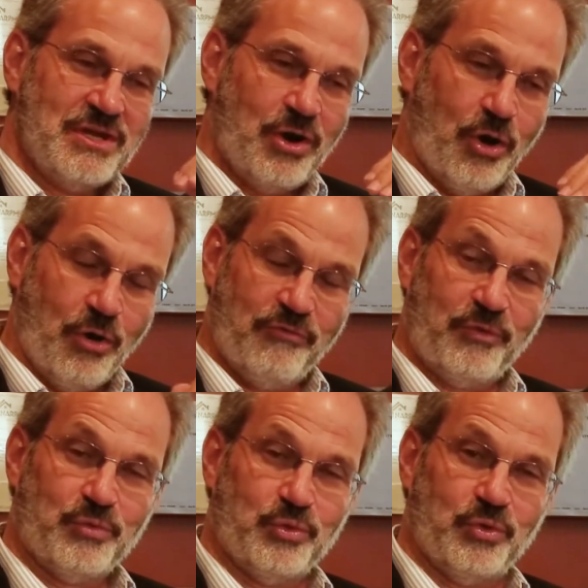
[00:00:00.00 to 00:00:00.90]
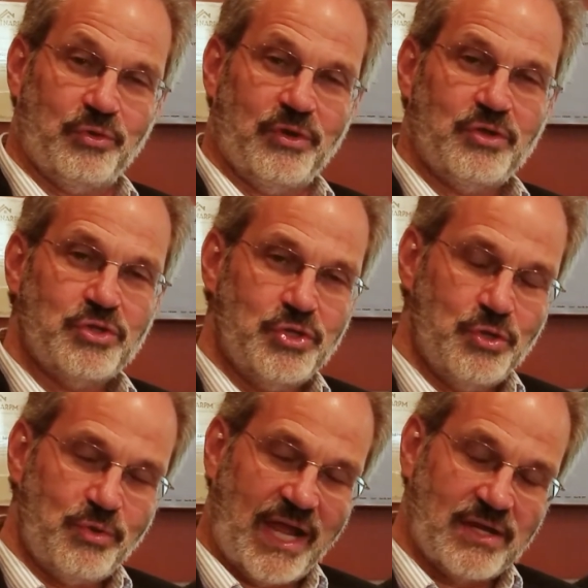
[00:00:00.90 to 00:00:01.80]
overruled.
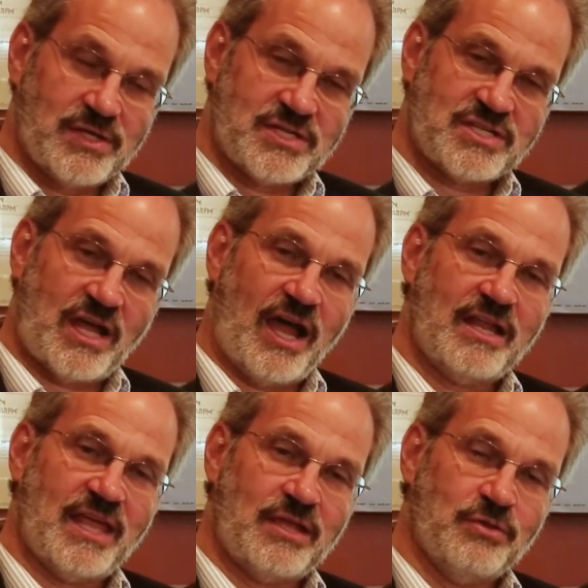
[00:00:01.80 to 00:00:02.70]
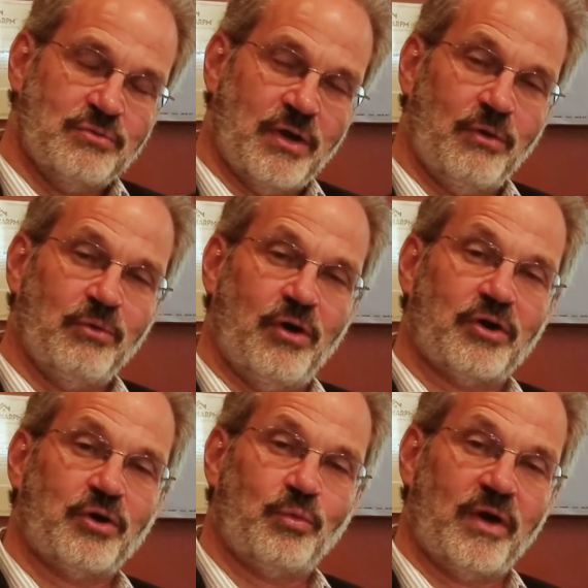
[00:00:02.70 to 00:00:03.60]
You can decide that you no
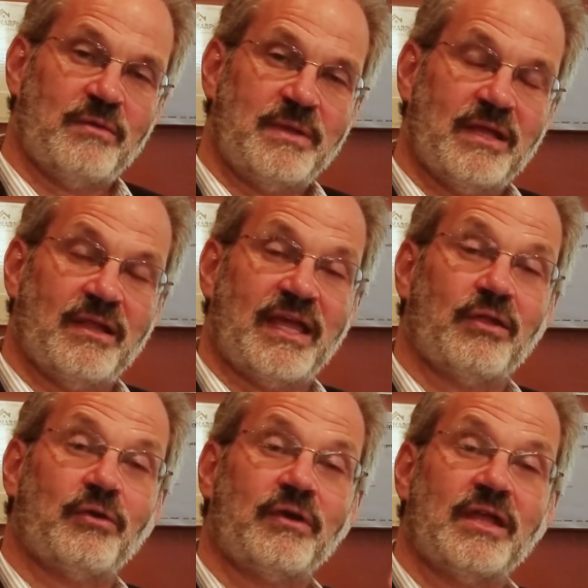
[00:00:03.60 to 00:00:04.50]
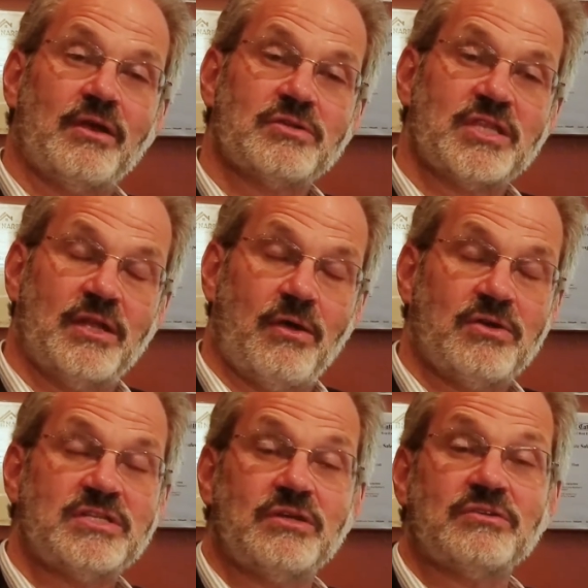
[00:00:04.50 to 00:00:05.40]
longer want to be a landlord. Here's the
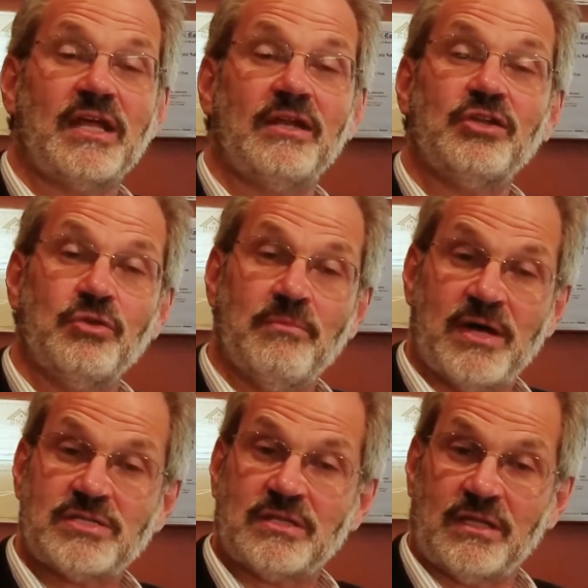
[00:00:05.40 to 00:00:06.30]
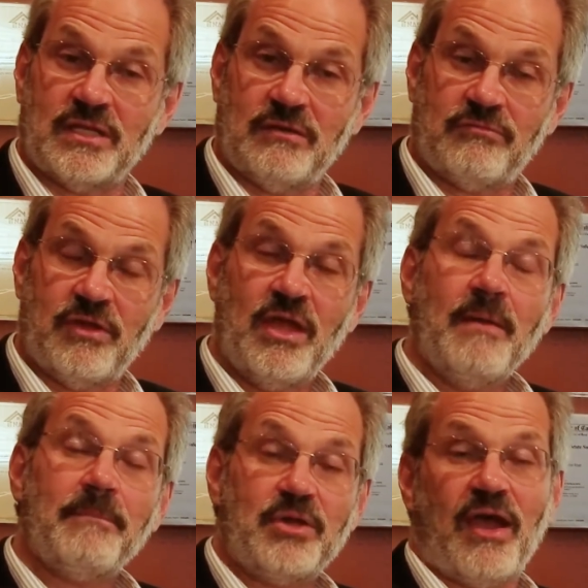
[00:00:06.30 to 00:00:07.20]
notice, dear tenant, you must leave.
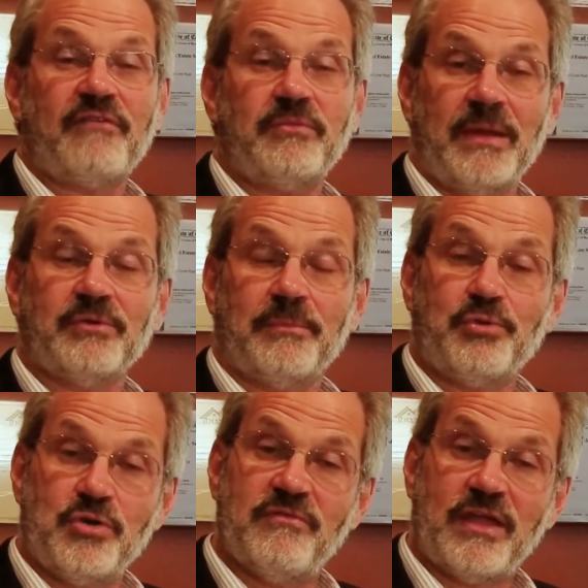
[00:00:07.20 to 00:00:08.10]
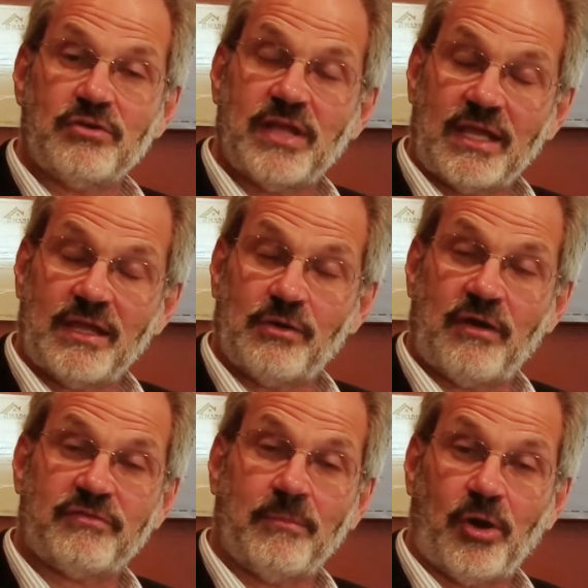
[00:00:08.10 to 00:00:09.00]
But you have to be able to prove that you're taking it
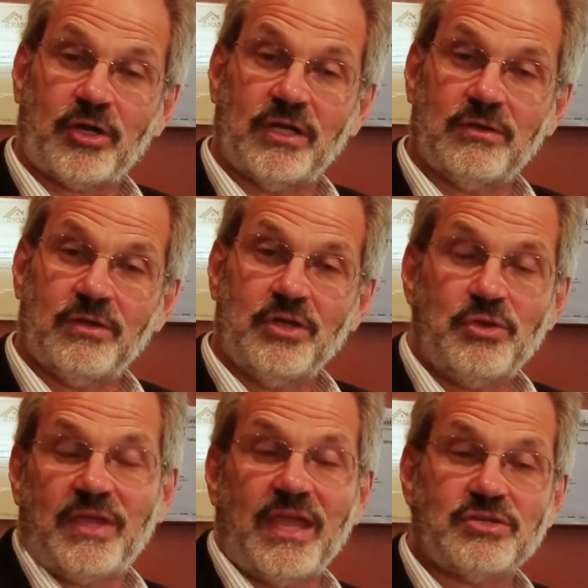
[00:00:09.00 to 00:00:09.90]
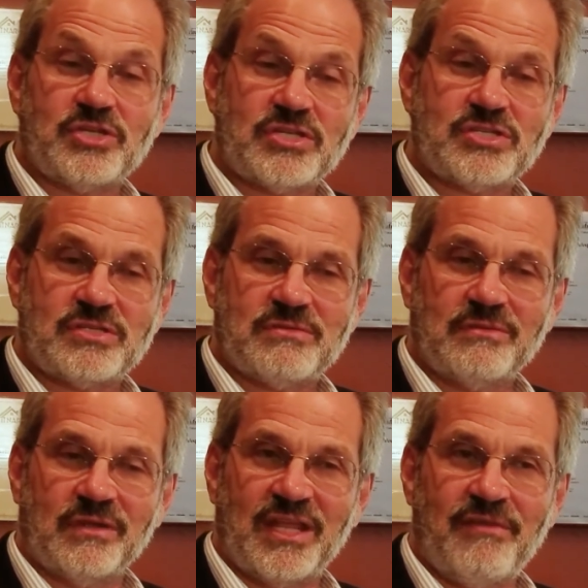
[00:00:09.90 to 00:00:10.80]
off the market. You can't just
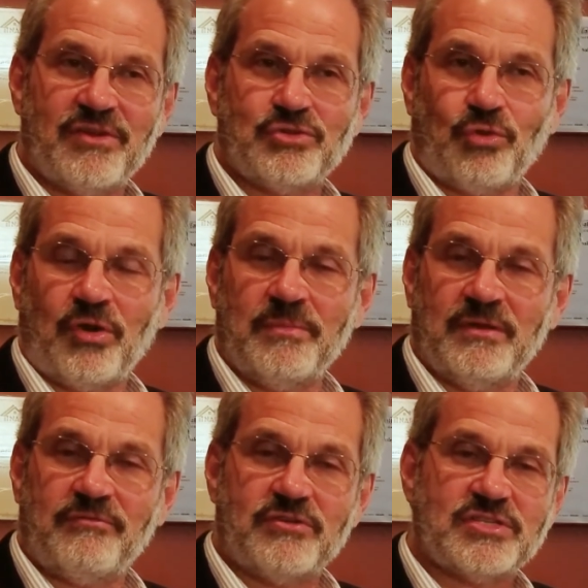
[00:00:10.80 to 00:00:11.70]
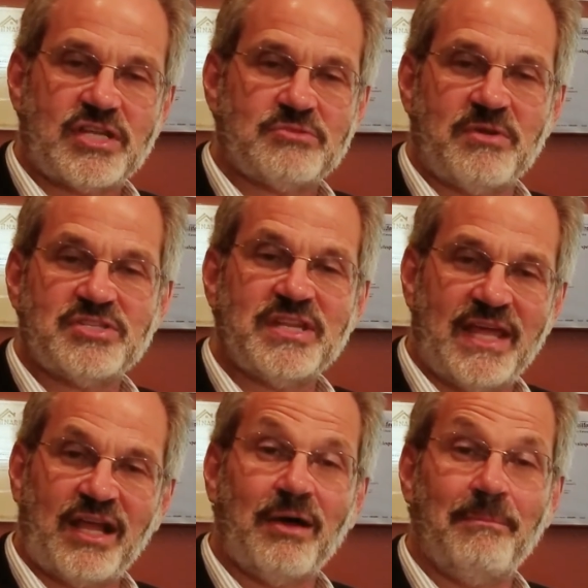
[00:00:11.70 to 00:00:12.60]
leave it dormant for six months and then
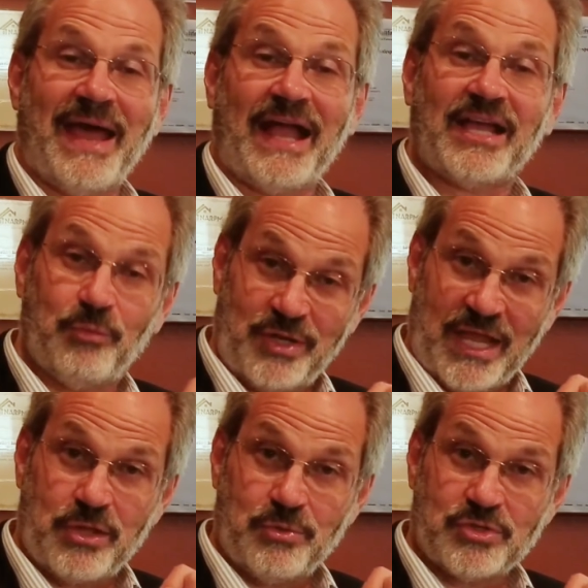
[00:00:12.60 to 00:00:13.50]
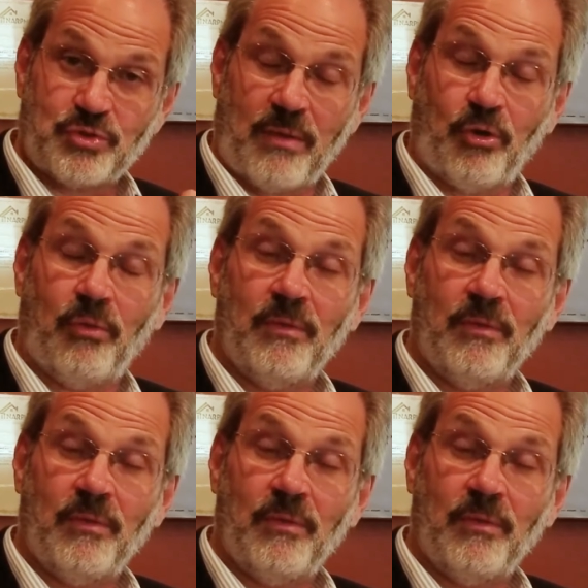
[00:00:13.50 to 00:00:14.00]
come back. It will get you in trouble.